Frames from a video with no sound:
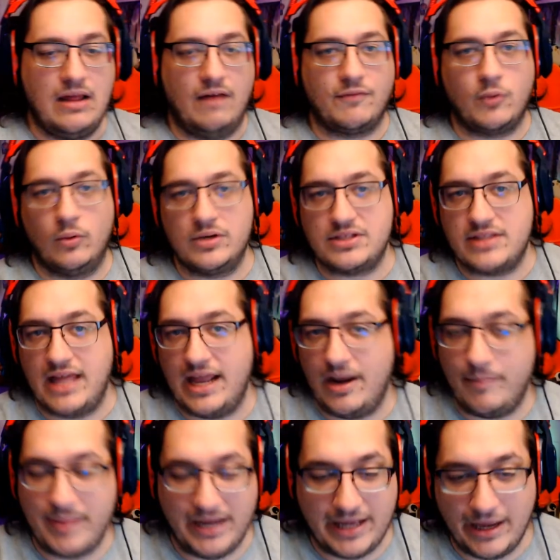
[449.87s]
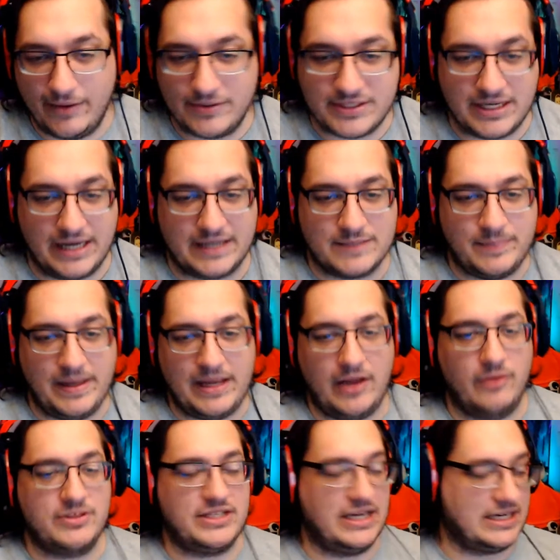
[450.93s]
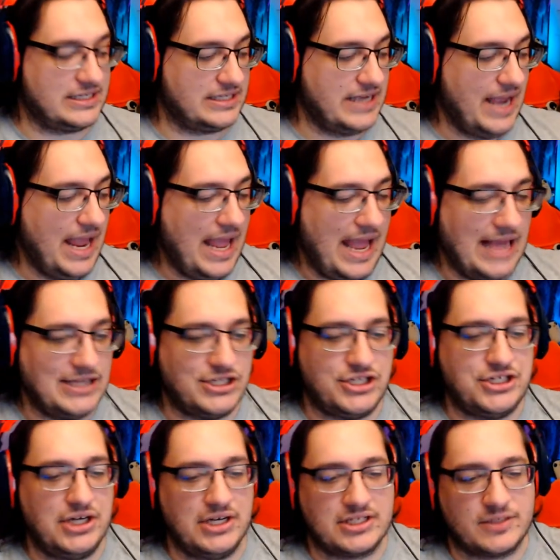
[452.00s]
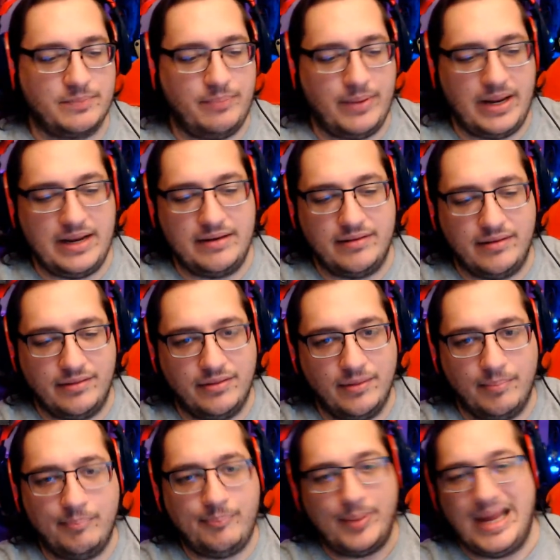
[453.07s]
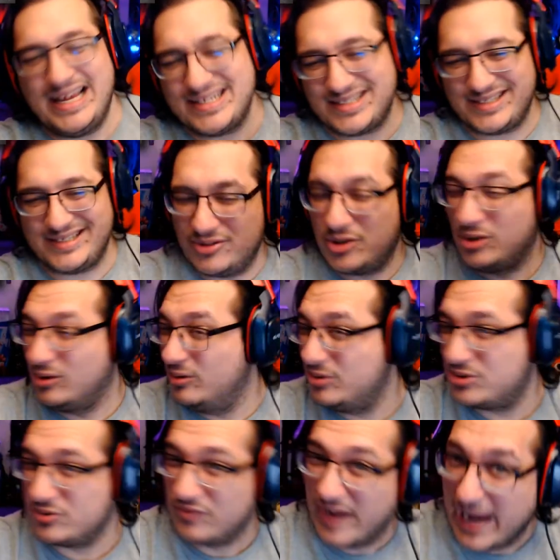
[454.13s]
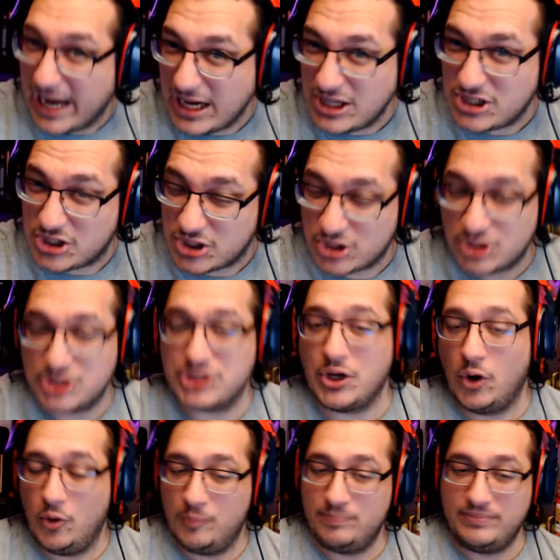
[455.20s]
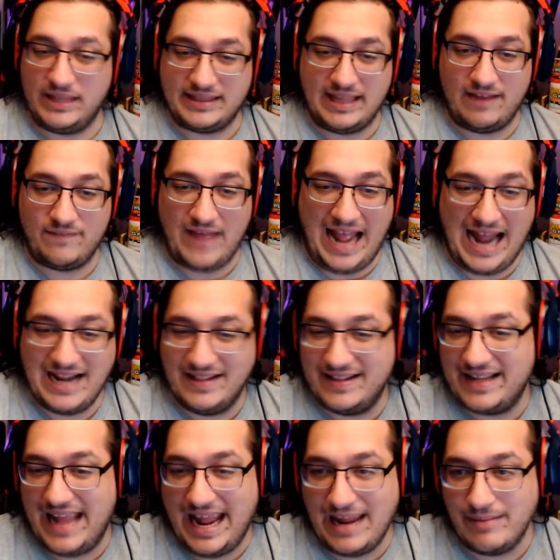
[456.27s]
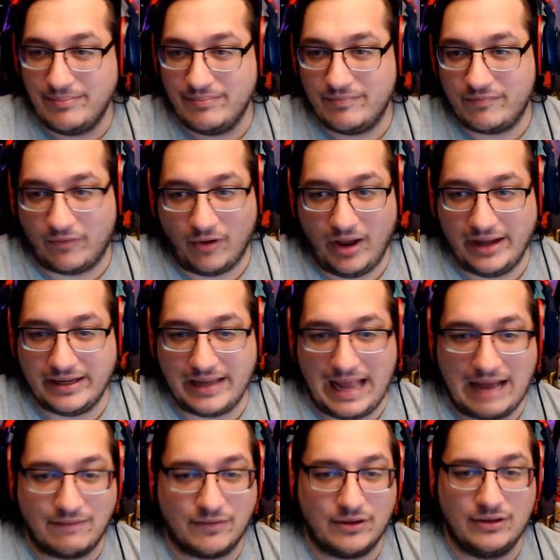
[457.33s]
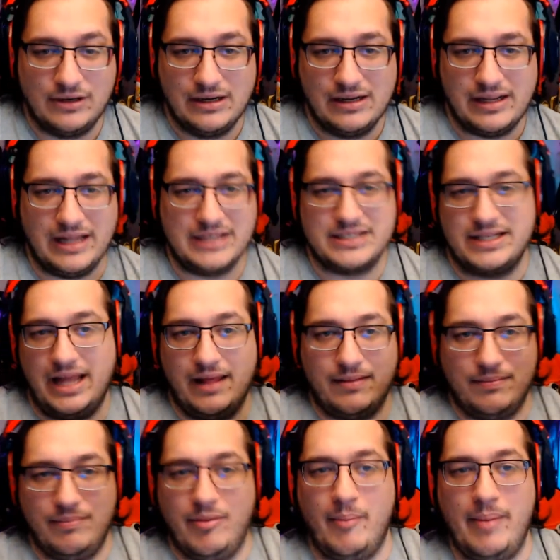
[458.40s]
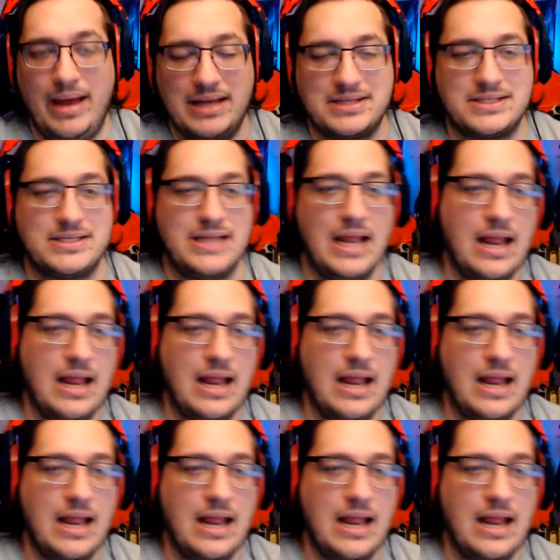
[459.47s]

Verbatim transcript: Of course, then a PKO6. PKO6 has just been the best close range scope that they've had in the game for like ever. It's like the best.